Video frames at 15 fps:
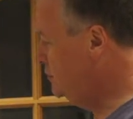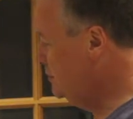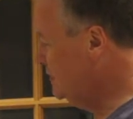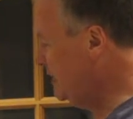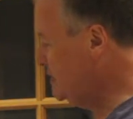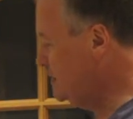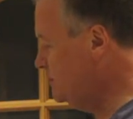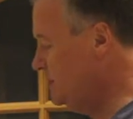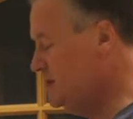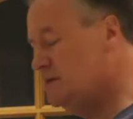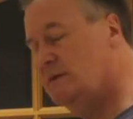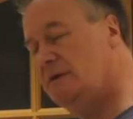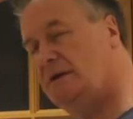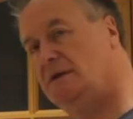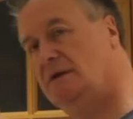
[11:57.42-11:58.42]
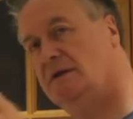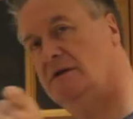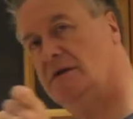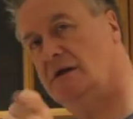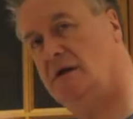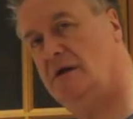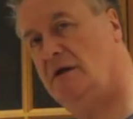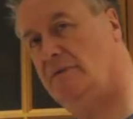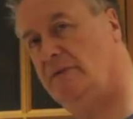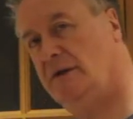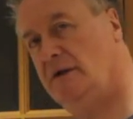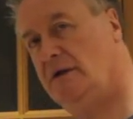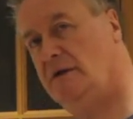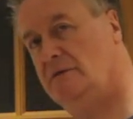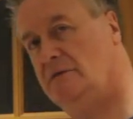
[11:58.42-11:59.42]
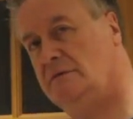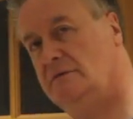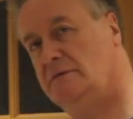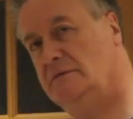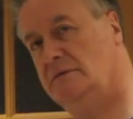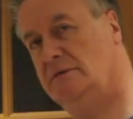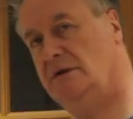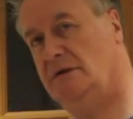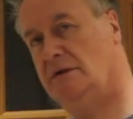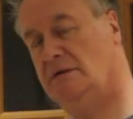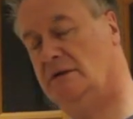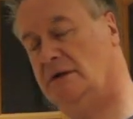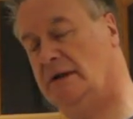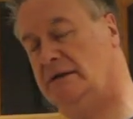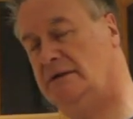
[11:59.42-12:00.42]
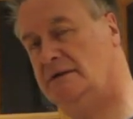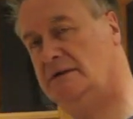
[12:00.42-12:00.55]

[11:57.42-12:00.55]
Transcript: that's between the carbonyl and